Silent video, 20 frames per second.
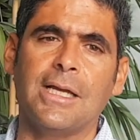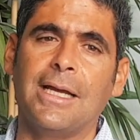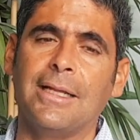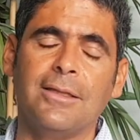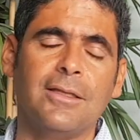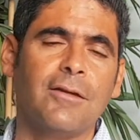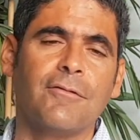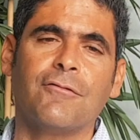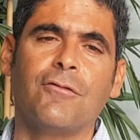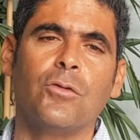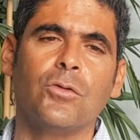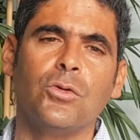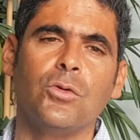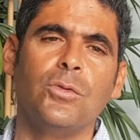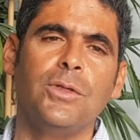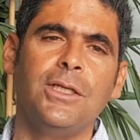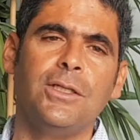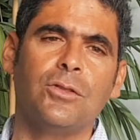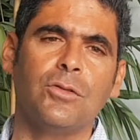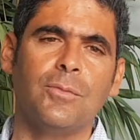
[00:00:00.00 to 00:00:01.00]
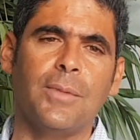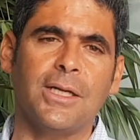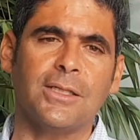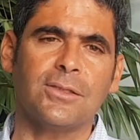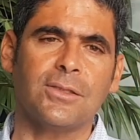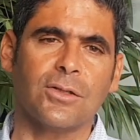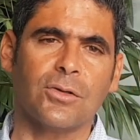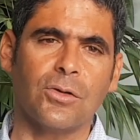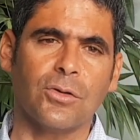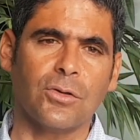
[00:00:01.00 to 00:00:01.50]
and therefore you need to
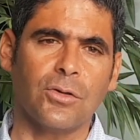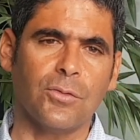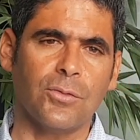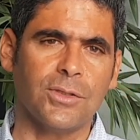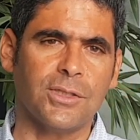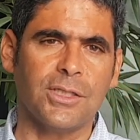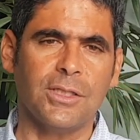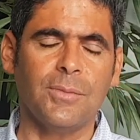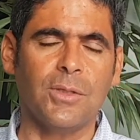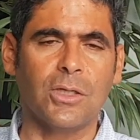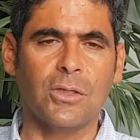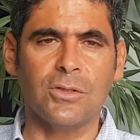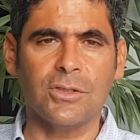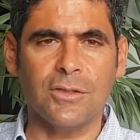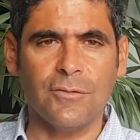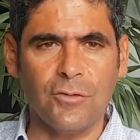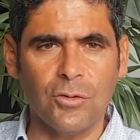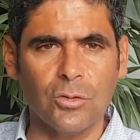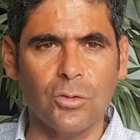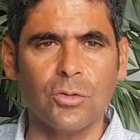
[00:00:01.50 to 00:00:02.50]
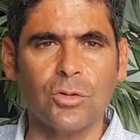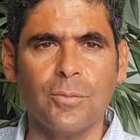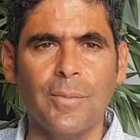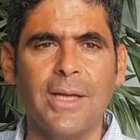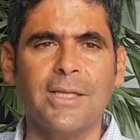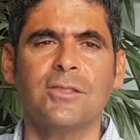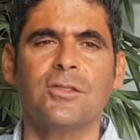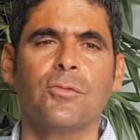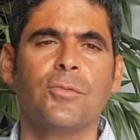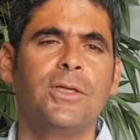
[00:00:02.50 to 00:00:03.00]
master concurrency, because if you don't
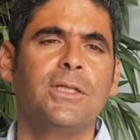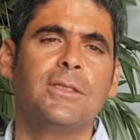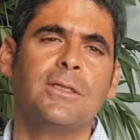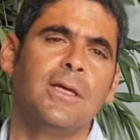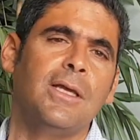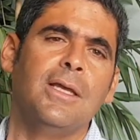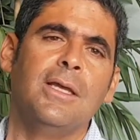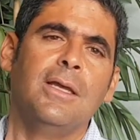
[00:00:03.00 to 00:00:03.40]
master it,